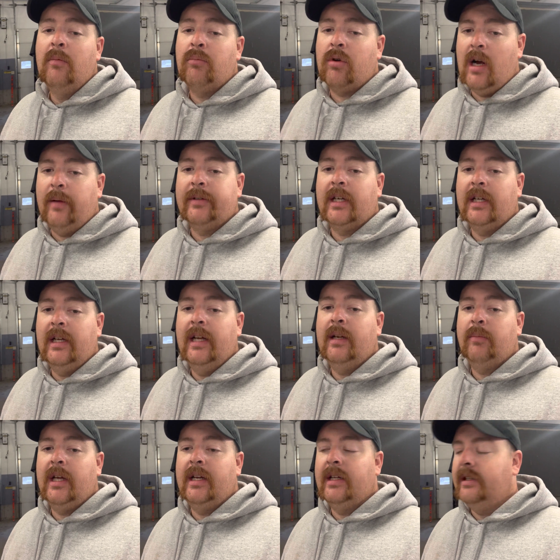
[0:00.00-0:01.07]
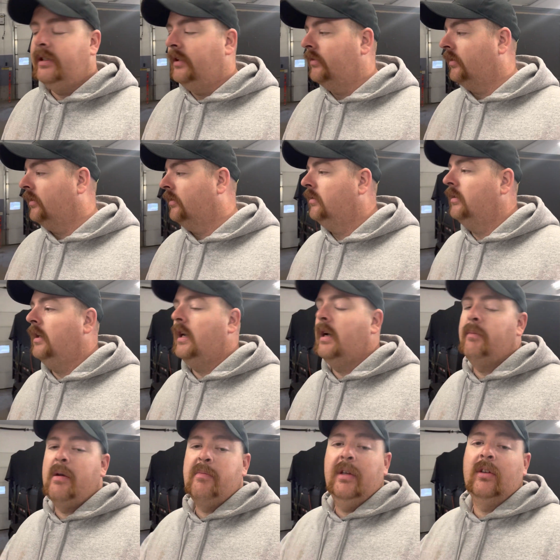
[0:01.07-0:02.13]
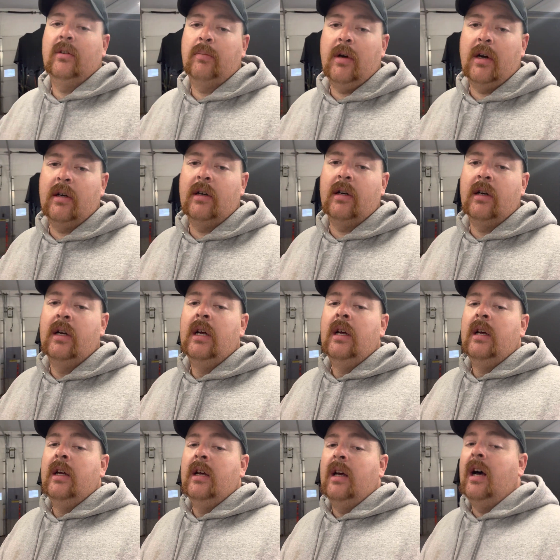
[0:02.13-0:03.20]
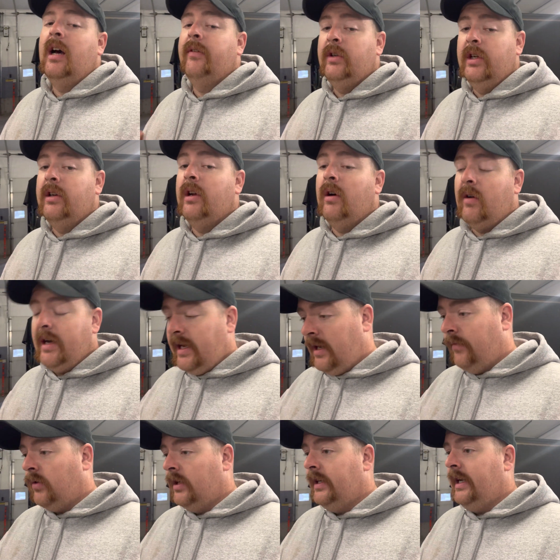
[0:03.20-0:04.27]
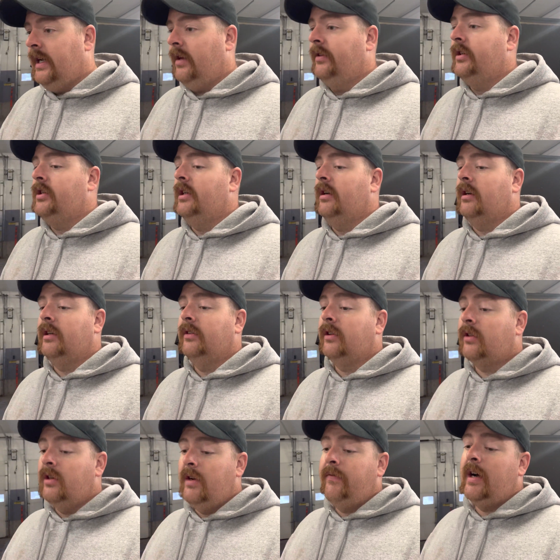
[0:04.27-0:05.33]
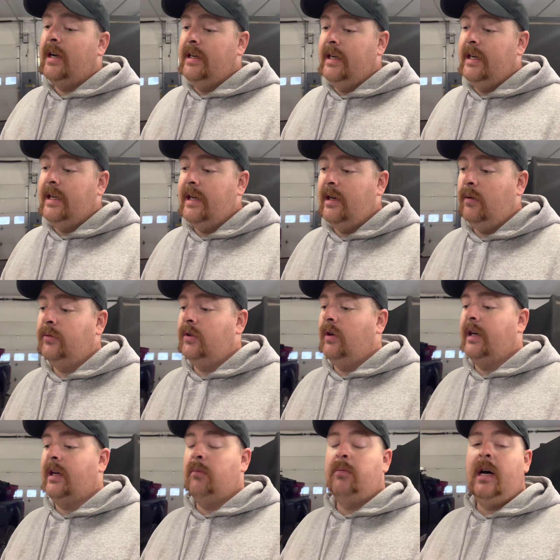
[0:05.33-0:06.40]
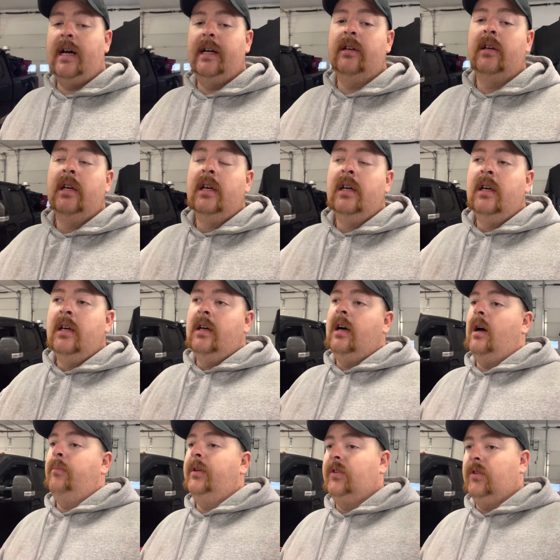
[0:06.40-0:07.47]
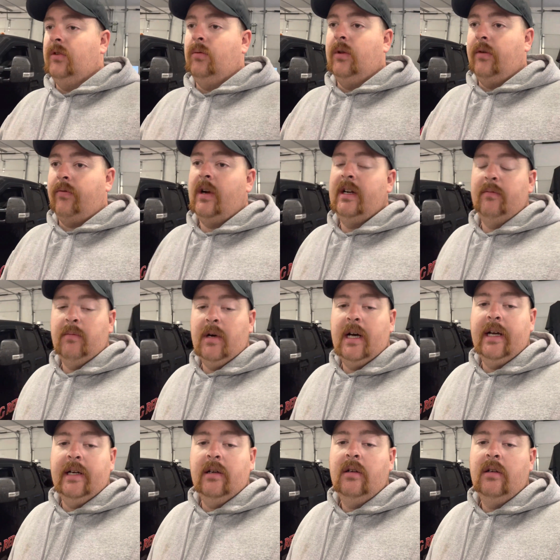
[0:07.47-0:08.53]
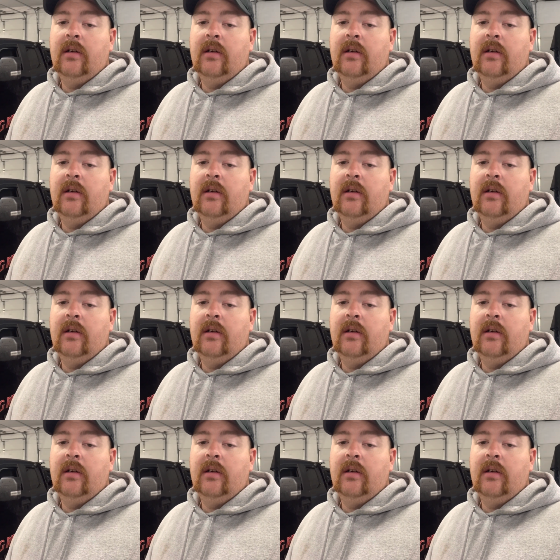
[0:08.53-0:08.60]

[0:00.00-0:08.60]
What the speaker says: probably gonna end up getting a diesel. My business partner, if you didn't know, I have one now this year because I couldn't find any help, so I combined business with a friend of mine.